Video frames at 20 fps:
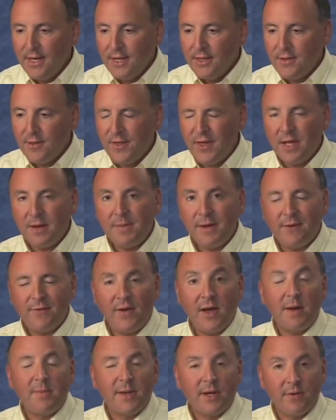The thing about
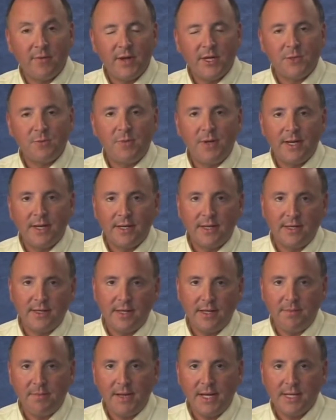FileMon and RegMon
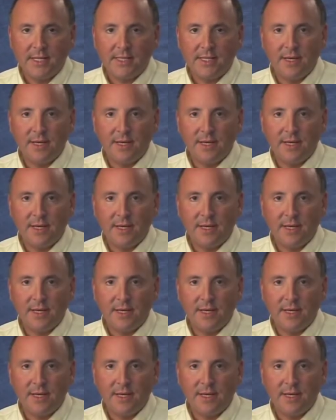that makes